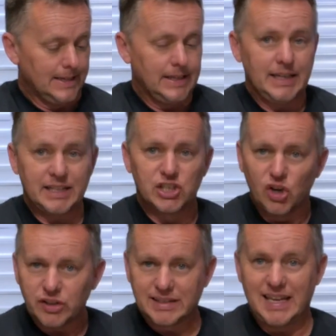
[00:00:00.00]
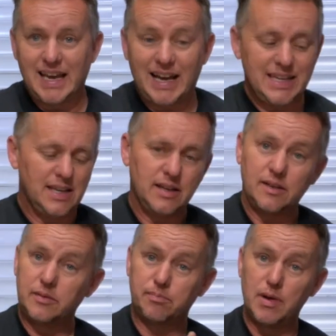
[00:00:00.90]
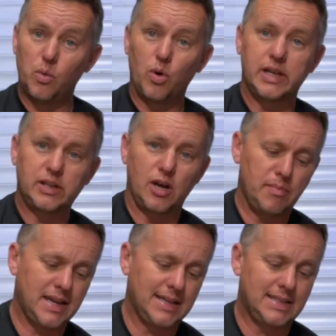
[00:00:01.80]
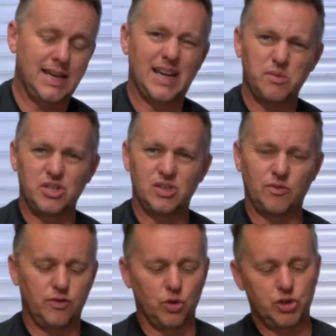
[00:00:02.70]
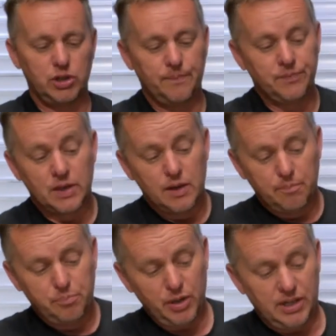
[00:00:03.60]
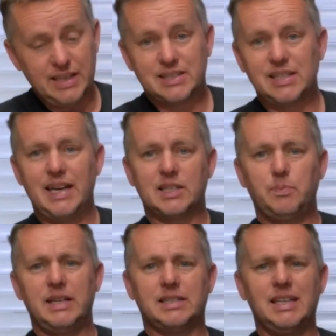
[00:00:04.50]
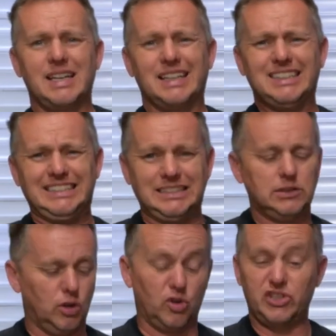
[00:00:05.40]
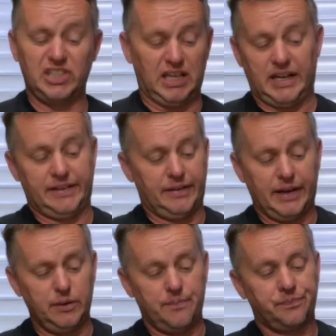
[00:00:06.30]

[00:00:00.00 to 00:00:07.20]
It's not a DA. Milwaukee don't make a DA, which is unfortunate. But it's the next best thing. Or is it? I don't know.